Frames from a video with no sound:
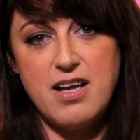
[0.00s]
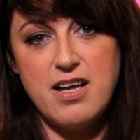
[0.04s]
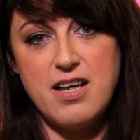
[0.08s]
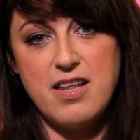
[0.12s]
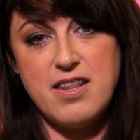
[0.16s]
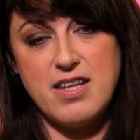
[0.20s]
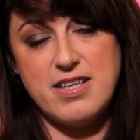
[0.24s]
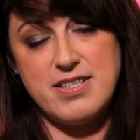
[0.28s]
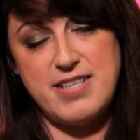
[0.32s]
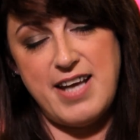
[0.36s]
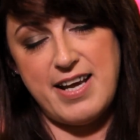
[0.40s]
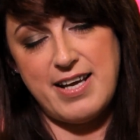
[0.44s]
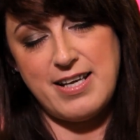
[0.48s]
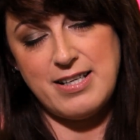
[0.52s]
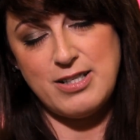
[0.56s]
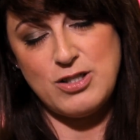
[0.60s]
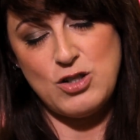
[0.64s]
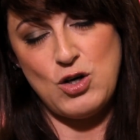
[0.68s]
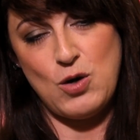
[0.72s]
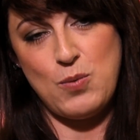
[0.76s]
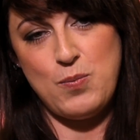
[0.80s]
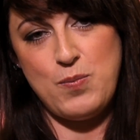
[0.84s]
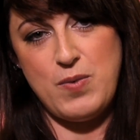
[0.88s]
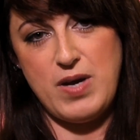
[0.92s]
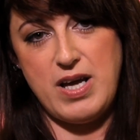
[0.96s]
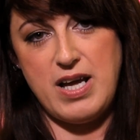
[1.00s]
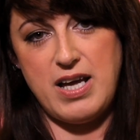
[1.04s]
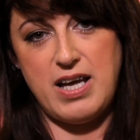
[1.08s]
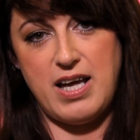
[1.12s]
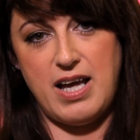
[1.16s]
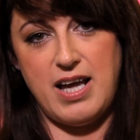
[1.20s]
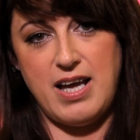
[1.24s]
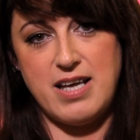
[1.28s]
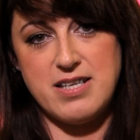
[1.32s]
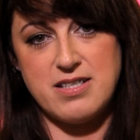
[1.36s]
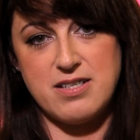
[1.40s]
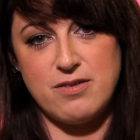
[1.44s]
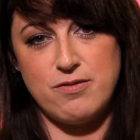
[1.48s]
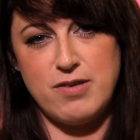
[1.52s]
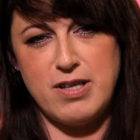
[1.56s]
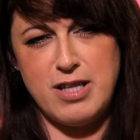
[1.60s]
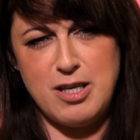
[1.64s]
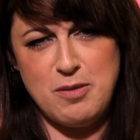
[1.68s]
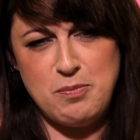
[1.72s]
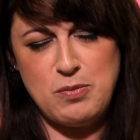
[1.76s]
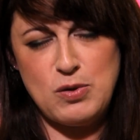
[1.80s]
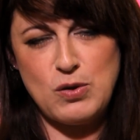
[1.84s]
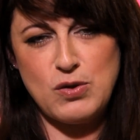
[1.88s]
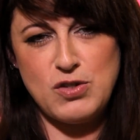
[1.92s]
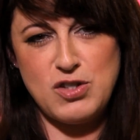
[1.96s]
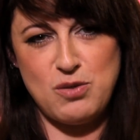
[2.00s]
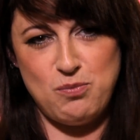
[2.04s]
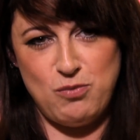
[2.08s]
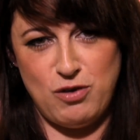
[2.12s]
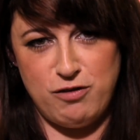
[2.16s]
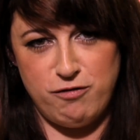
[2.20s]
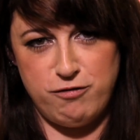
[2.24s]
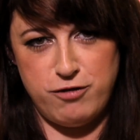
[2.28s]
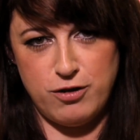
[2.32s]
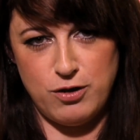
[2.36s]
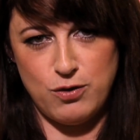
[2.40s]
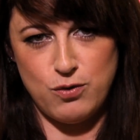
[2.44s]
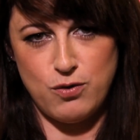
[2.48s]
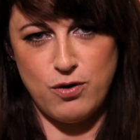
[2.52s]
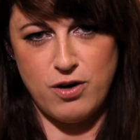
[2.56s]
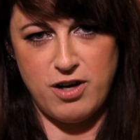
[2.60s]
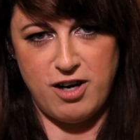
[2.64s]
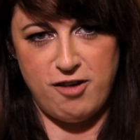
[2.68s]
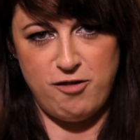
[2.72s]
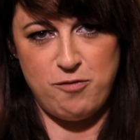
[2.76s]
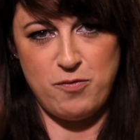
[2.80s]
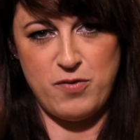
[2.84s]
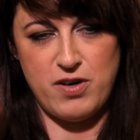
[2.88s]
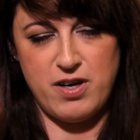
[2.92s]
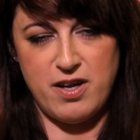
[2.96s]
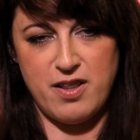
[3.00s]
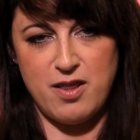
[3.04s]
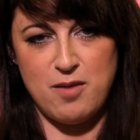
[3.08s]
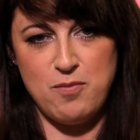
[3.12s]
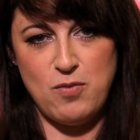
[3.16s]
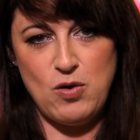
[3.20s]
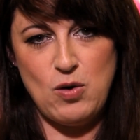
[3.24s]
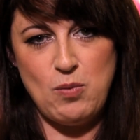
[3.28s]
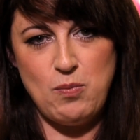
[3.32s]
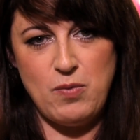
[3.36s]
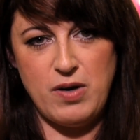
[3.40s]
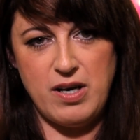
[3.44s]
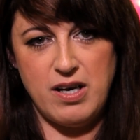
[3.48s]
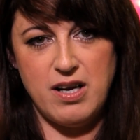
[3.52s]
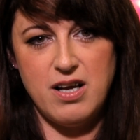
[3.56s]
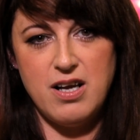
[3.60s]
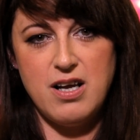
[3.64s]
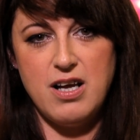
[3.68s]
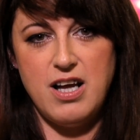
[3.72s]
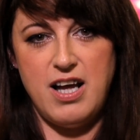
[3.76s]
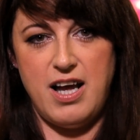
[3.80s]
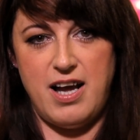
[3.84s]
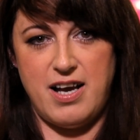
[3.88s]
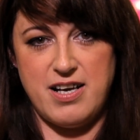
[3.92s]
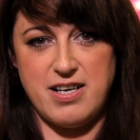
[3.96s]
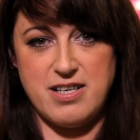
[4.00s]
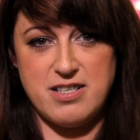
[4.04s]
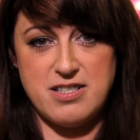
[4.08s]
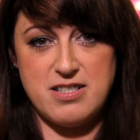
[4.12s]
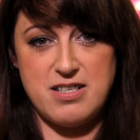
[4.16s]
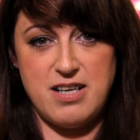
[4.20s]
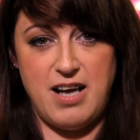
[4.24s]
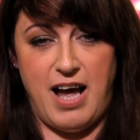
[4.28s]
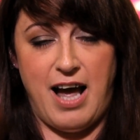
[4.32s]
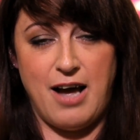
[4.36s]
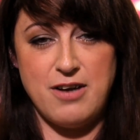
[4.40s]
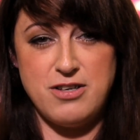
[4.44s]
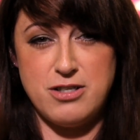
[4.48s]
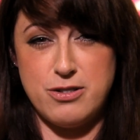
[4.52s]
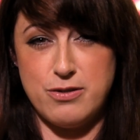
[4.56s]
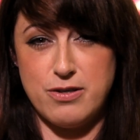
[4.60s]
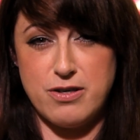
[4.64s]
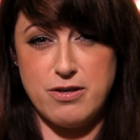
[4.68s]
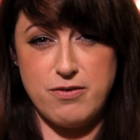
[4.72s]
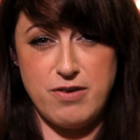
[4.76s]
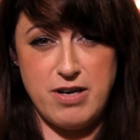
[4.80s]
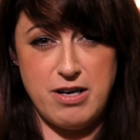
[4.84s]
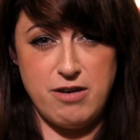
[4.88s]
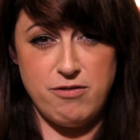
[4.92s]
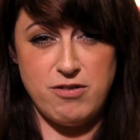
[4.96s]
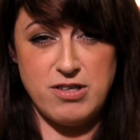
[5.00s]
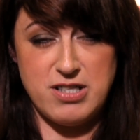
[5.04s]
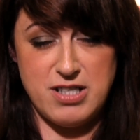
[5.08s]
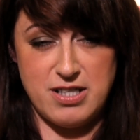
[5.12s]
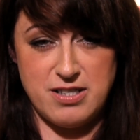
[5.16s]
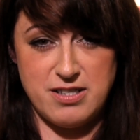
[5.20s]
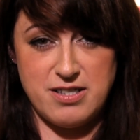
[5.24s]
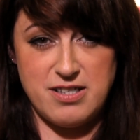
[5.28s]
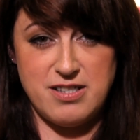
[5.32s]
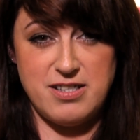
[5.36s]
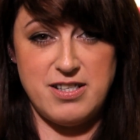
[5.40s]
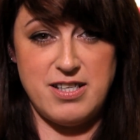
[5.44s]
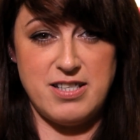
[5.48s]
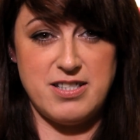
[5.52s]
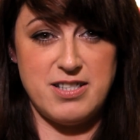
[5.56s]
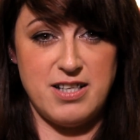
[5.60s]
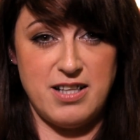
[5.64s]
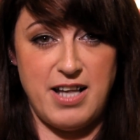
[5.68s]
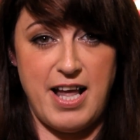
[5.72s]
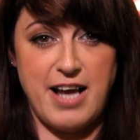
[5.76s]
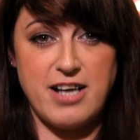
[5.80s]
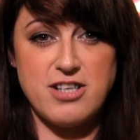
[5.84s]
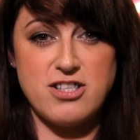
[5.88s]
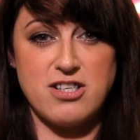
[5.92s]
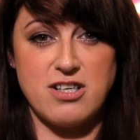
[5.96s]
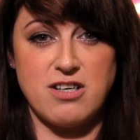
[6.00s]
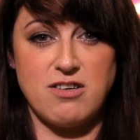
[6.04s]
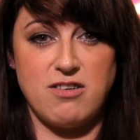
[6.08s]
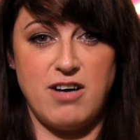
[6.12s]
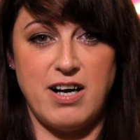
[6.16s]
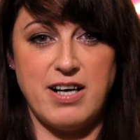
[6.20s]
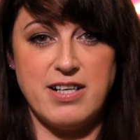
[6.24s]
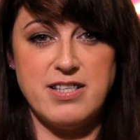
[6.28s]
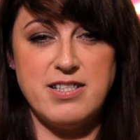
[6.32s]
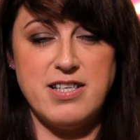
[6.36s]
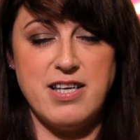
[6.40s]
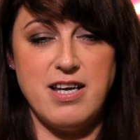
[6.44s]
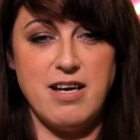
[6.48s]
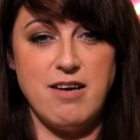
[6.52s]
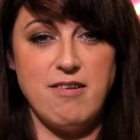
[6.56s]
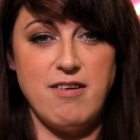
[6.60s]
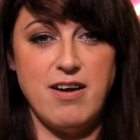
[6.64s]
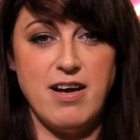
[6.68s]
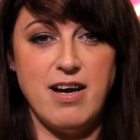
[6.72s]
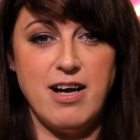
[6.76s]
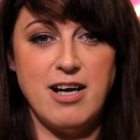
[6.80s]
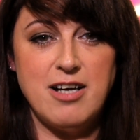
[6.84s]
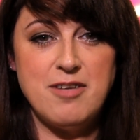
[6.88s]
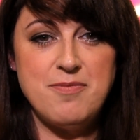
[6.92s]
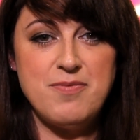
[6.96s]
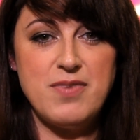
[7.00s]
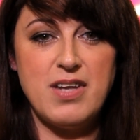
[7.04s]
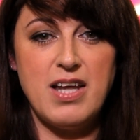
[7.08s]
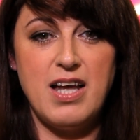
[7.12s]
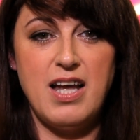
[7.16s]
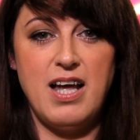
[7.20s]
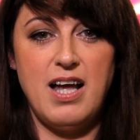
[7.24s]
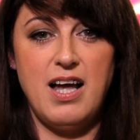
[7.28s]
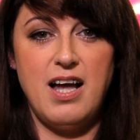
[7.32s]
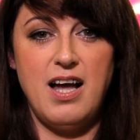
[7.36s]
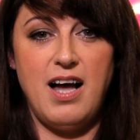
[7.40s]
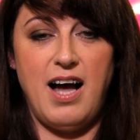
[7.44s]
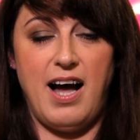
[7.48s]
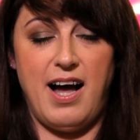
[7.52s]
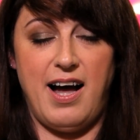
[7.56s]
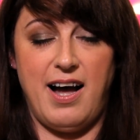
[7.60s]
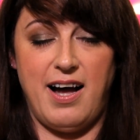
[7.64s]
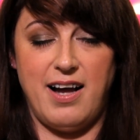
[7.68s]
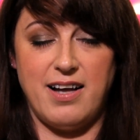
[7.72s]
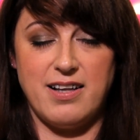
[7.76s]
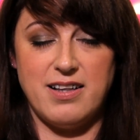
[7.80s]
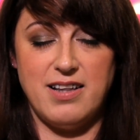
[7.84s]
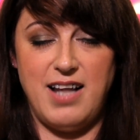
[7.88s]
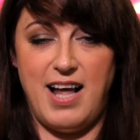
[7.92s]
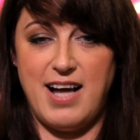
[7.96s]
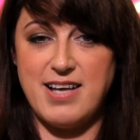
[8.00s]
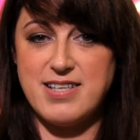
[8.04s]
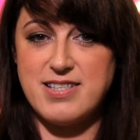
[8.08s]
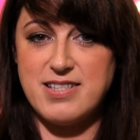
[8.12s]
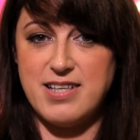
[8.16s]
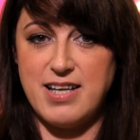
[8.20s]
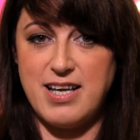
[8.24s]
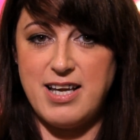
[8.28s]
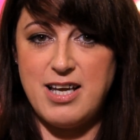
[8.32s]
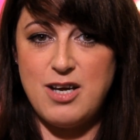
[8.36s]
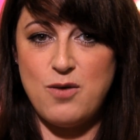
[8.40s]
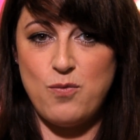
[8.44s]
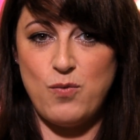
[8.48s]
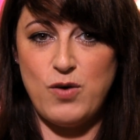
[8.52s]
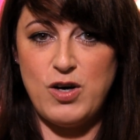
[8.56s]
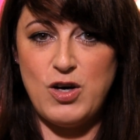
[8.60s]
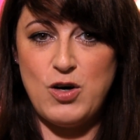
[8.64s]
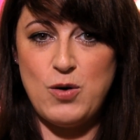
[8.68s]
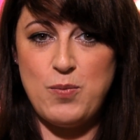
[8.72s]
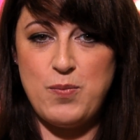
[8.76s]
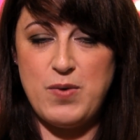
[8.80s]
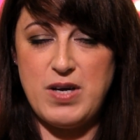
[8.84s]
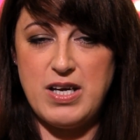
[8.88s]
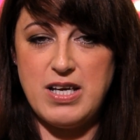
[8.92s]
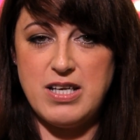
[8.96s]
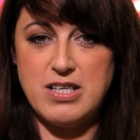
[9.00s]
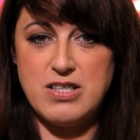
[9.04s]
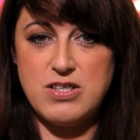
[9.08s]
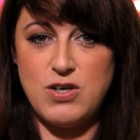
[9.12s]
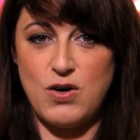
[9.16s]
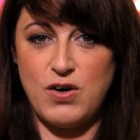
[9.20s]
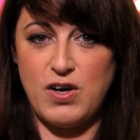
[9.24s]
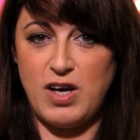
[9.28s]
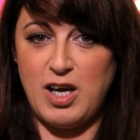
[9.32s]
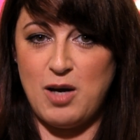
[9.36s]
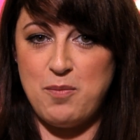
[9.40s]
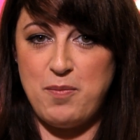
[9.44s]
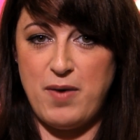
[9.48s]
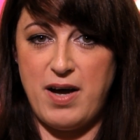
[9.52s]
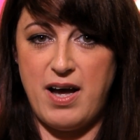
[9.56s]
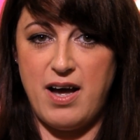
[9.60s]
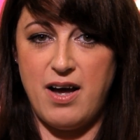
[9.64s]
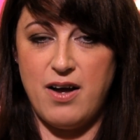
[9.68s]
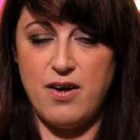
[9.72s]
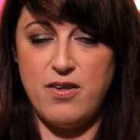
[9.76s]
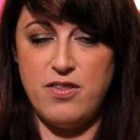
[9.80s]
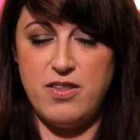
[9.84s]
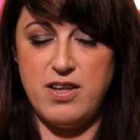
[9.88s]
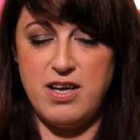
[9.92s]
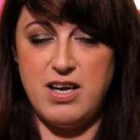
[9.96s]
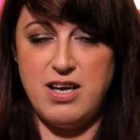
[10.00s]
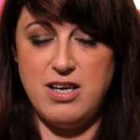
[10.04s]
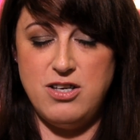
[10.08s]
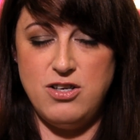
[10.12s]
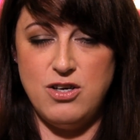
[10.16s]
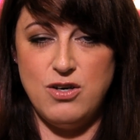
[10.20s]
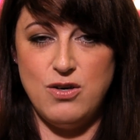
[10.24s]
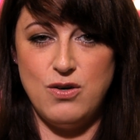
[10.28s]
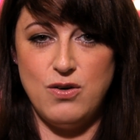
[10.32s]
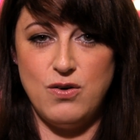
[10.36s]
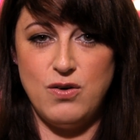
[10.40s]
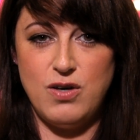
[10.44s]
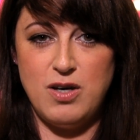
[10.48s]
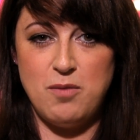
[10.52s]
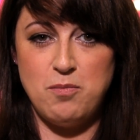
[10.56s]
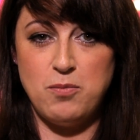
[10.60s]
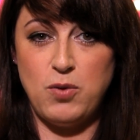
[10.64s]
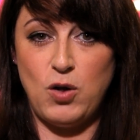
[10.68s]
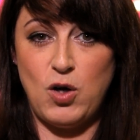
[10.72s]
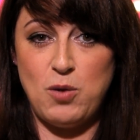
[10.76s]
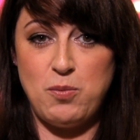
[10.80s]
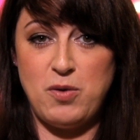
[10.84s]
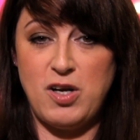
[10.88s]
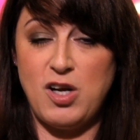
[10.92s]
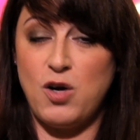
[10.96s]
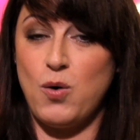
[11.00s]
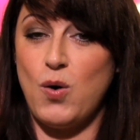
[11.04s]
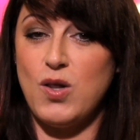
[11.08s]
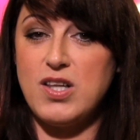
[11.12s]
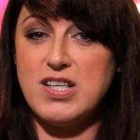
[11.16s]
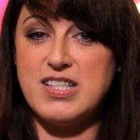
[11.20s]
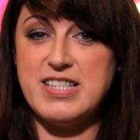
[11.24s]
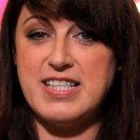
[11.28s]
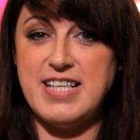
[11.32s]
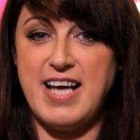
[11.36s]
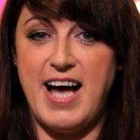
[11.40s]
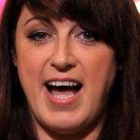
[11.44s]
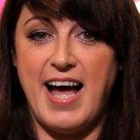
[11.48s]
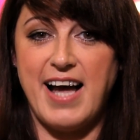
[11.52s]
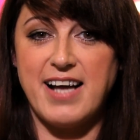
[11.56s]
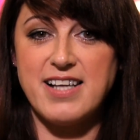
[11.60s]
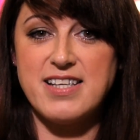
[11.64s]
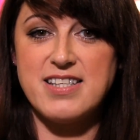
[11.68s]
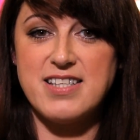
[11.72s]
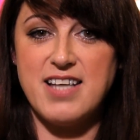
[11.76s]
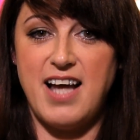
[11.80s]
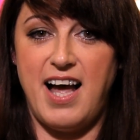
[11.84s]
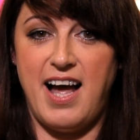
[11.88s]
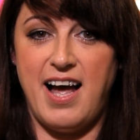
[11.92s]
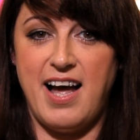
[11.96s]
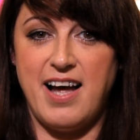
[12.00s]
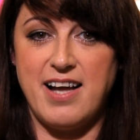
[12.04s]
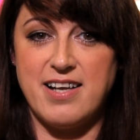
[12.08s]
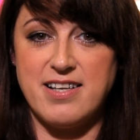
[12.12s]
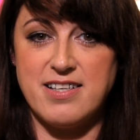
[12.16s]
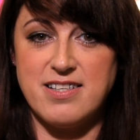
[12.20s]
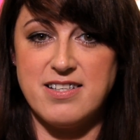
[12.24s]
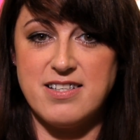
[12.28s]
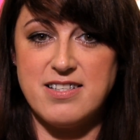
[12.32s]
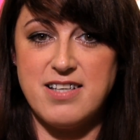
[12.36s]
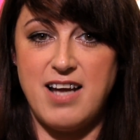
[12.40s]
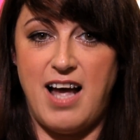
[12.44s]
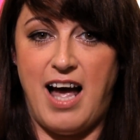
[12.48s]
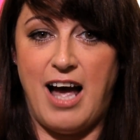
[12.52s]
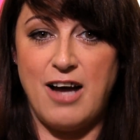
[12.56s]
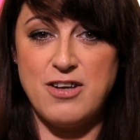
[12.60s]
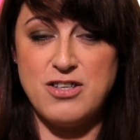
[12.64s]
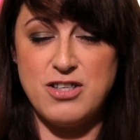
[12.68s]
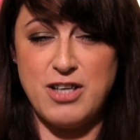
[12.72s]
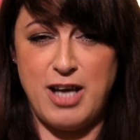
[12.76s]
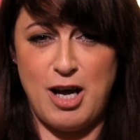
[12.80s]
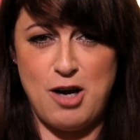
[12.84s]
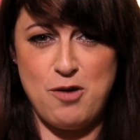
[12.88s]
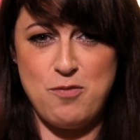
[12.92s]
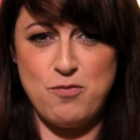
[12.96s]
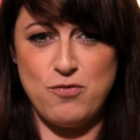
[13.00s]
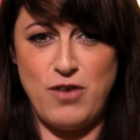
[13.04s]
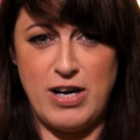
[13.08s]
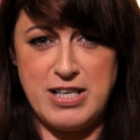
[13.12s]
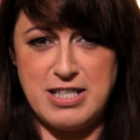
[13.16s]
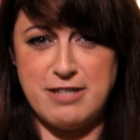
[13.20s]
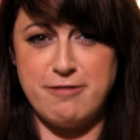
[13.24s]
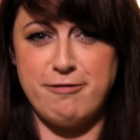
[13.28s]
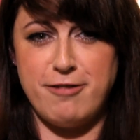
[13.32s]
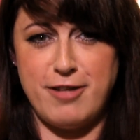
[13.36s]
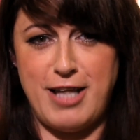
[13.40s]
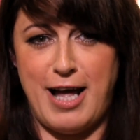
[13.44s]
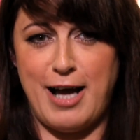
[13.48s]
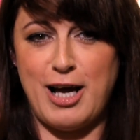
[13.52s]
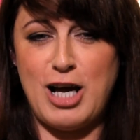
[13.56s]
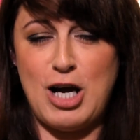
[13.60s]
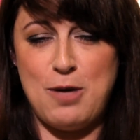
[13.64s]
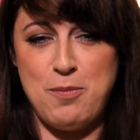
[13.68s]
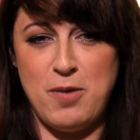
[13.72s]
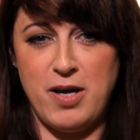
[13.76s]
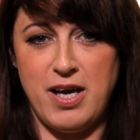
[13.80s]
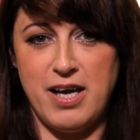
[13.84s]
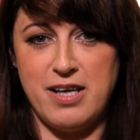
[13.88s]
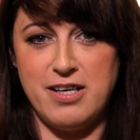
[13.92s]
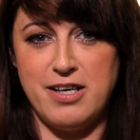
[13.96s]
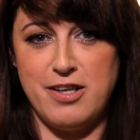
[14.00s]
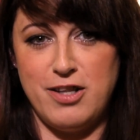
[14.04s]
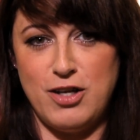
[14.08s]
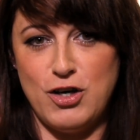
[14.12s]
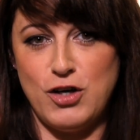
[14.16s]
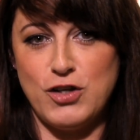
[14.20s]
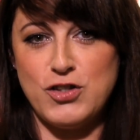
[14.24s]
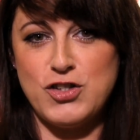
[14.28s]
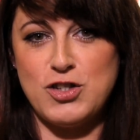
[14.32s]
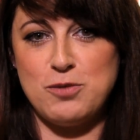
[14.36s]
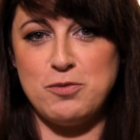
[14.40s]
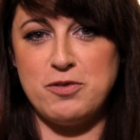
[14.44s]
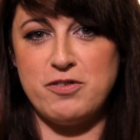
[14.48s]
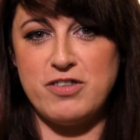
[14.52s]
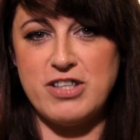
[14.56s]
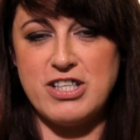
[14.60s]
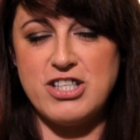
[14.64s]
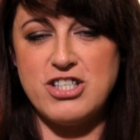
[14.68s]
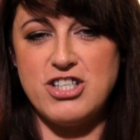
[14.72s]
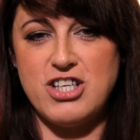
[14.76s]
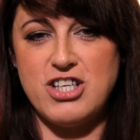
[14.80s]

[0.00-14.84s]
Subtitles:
The second topic is a really important one for local government at the moment, and it's how to agree redundancy selection criteria. And lastly, we'll be talking about the new Employment Equality Act and how to get ready for that coming in the autumn of this